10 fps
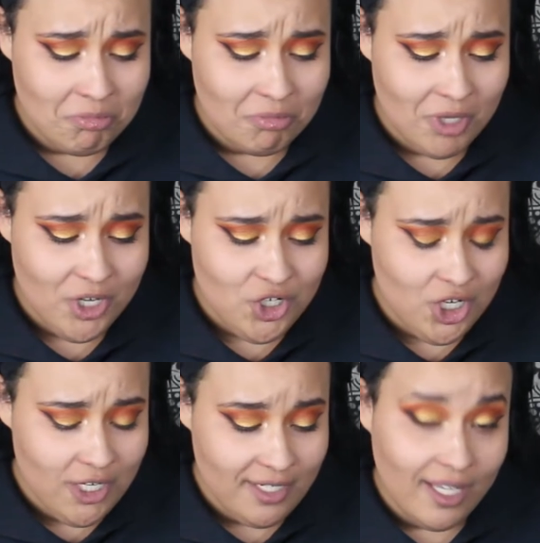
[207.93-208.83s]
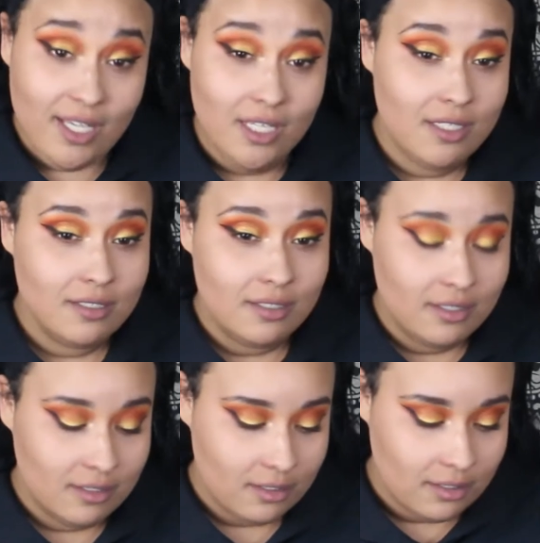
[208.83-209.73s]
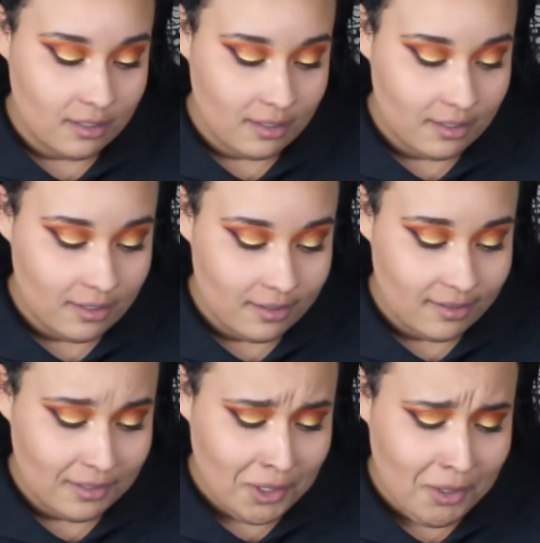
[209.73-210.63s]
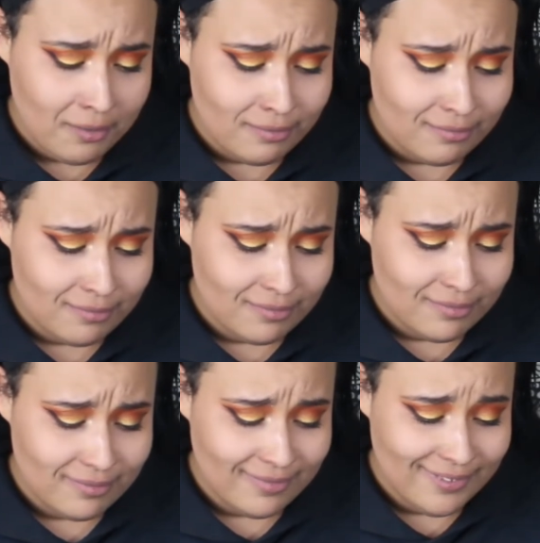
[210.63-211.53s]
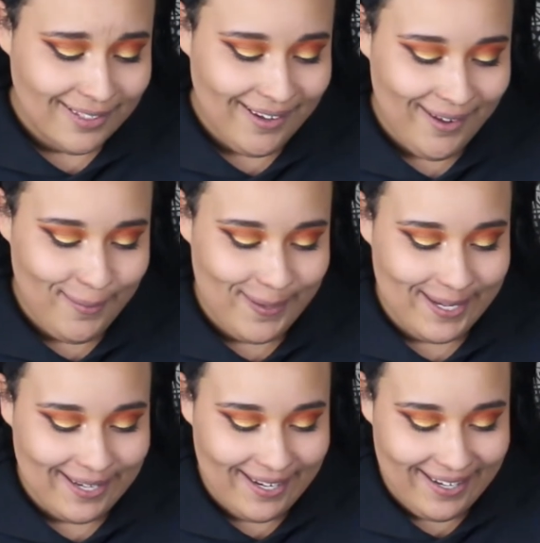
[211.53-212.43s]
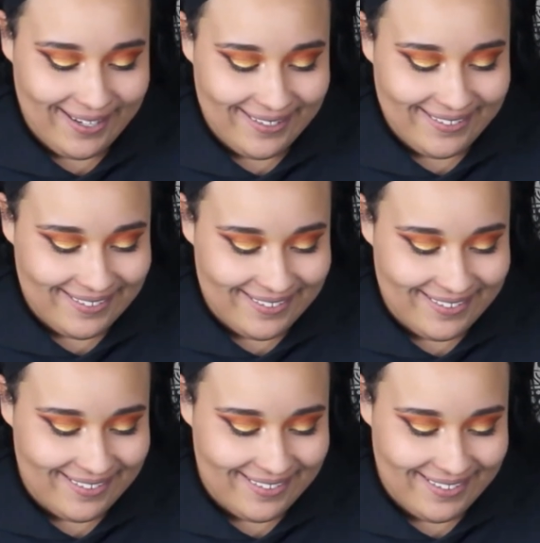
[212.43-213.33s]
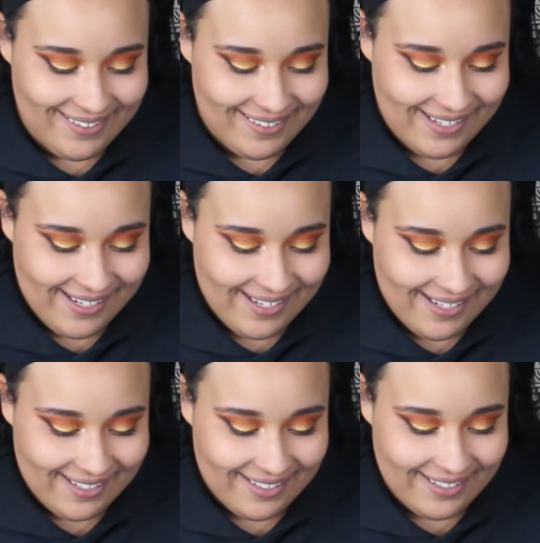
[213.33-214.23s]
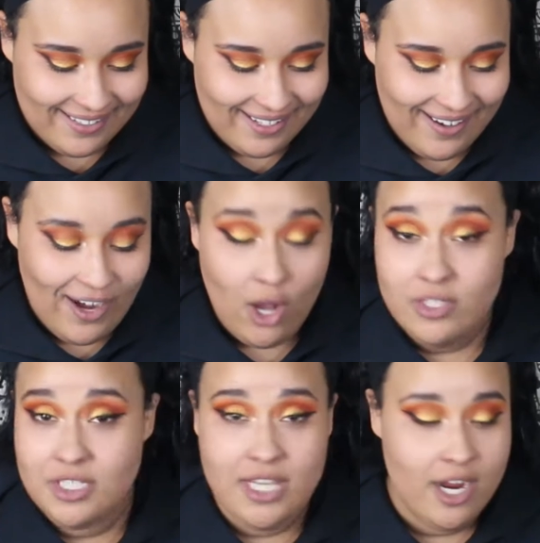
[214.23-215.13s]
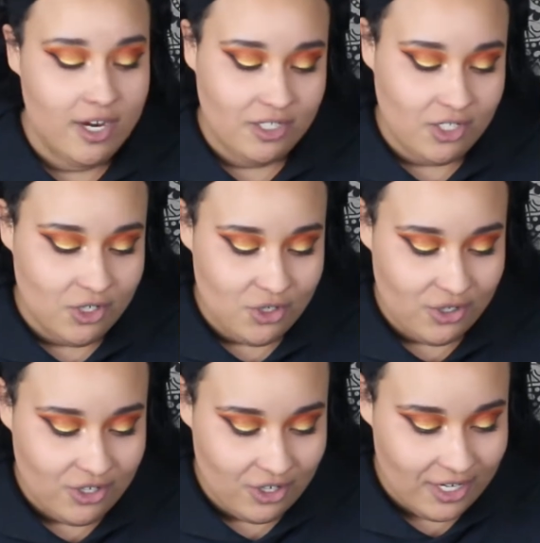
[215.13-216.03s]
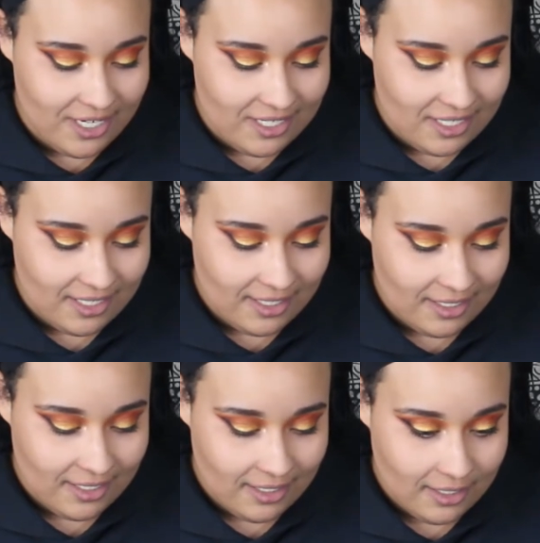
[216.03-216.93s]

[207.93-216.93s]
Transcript: excellence was the way that we loved each other. I couldn't celebrate 30 years of Fresh Prince without Janet. All these characters are crazy. Wow.